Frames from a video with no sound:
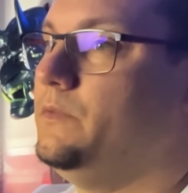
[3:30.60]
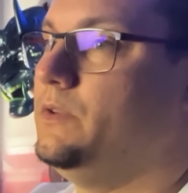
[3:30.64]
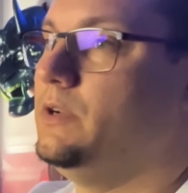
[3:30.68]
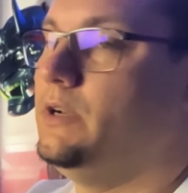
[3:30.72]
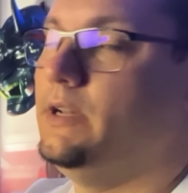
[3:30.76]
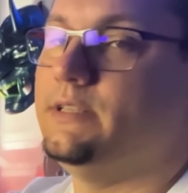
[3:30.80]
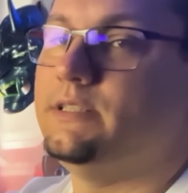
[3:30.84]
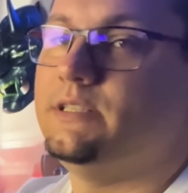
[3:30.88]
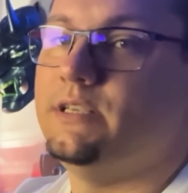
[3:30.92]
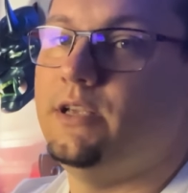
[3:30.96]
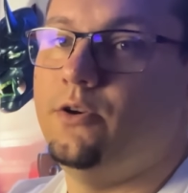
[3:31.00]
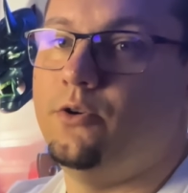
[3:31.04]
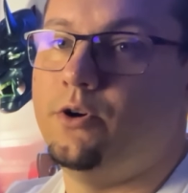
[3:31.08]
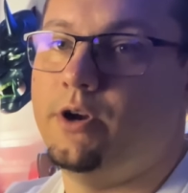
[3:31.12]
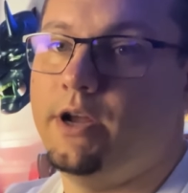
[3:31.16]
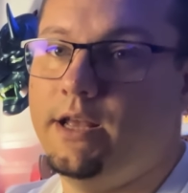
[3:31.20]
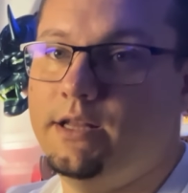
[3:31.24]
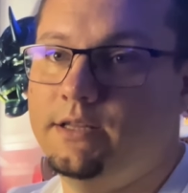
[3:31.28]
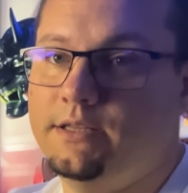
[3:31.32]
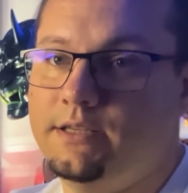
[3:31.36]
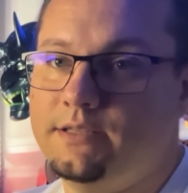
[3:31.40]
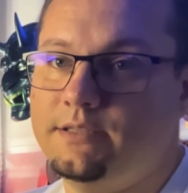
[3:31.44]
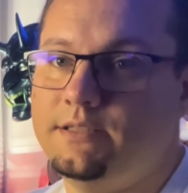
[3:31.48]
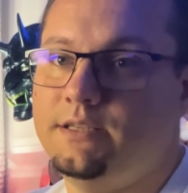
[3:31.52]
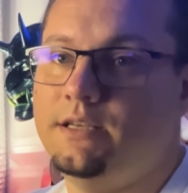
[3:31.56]
let's say your
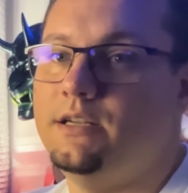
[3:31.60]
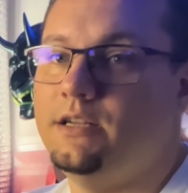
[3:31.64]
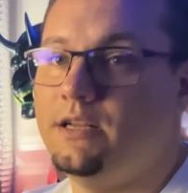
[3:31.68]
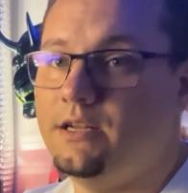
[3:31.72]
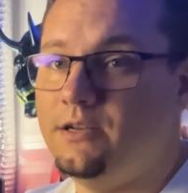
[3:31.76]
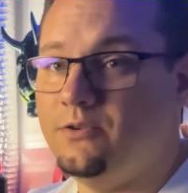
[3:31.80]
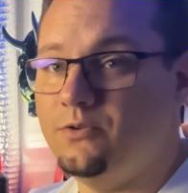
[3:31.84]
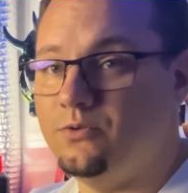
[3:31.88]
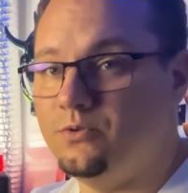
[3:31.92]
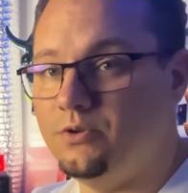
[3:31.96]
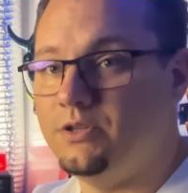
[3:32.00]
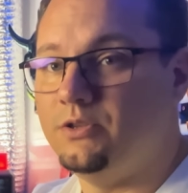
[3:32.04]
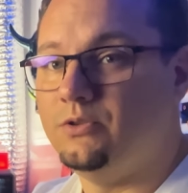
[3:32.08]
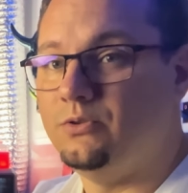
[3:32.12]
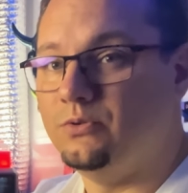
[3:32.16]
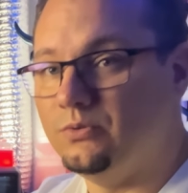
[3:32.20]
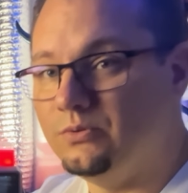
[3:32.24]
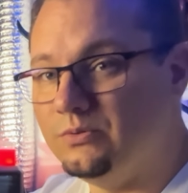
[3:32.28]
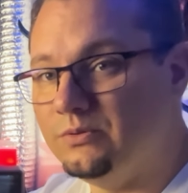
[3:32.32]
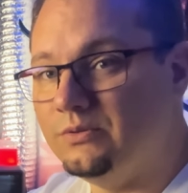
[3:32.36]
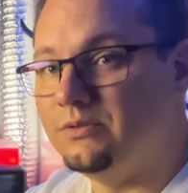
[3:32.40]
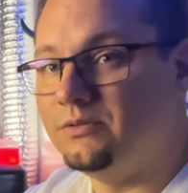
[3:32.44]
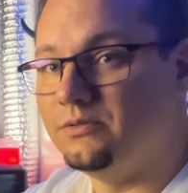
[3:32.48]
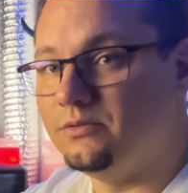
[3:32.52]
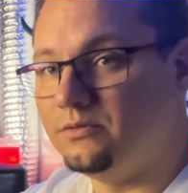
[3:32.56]
hand is in and you need to
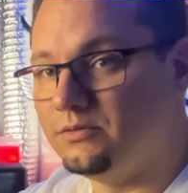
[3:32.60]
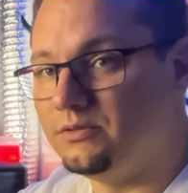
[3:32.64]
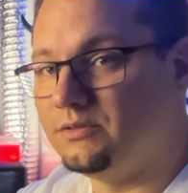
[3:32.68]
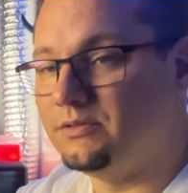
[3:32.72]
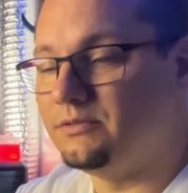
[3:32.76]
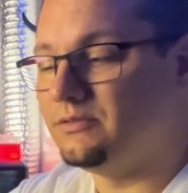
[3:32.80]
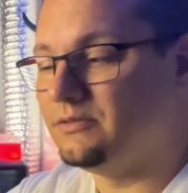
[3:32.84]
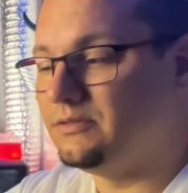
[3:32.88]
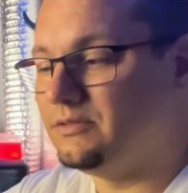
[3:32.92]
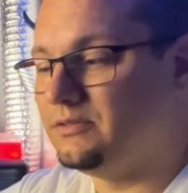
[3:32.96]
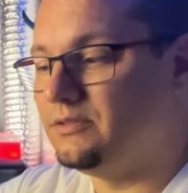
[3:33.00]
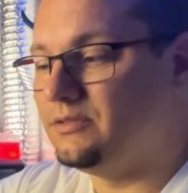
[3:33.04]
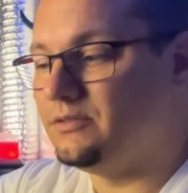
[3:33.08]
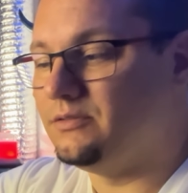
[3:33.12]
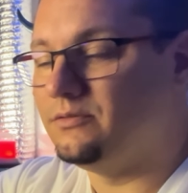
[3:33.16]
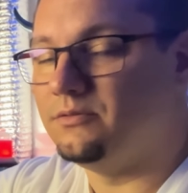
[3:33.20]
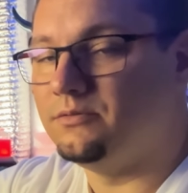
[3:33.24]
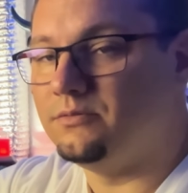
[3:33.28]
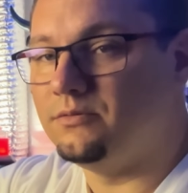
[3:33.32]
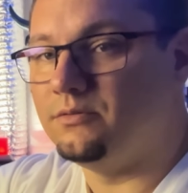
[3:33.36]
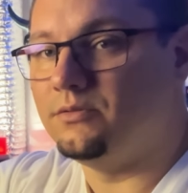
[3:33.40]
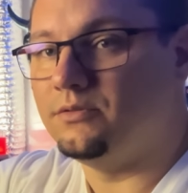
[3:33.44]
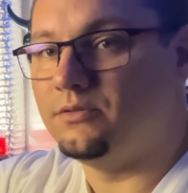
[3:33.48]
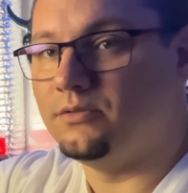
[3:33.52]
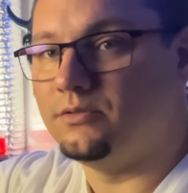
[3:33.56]

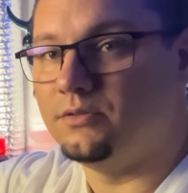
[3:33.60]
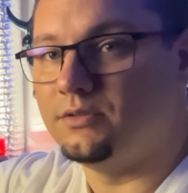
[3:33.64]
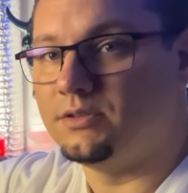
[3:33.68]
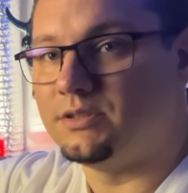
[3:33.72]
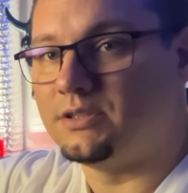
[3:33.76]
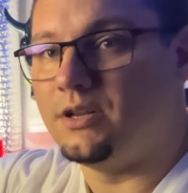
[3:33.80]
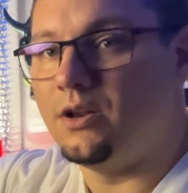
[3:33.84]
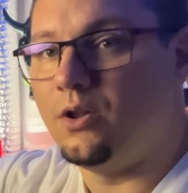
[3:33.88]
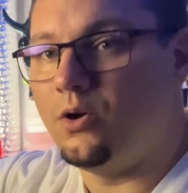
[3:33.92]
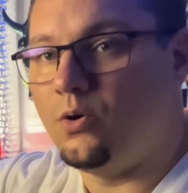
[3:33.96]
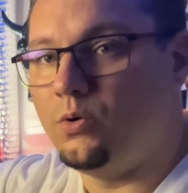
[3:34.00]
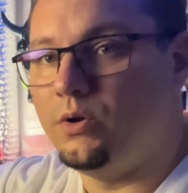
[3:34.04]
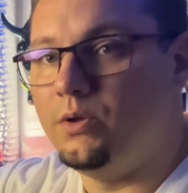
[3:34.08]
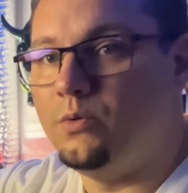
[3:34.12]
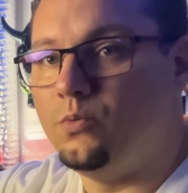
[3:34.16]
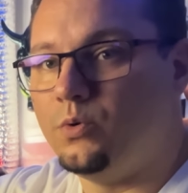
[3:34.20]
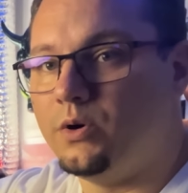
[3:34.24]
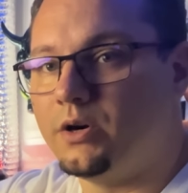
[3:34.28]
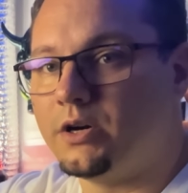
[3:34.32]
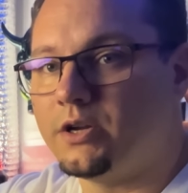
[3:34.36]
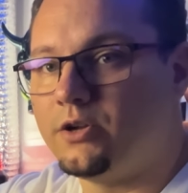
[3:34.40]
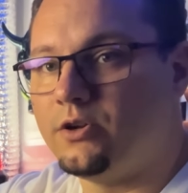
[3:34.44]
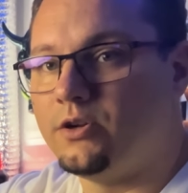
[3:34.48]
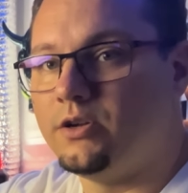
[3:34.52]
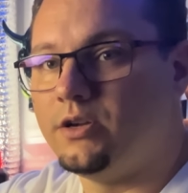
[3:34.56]
slowly
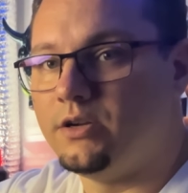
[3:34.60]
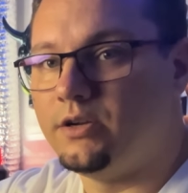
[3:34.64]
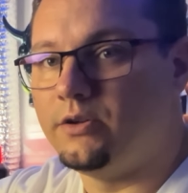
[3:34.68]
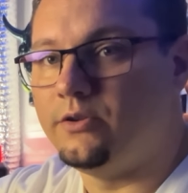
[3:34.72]
work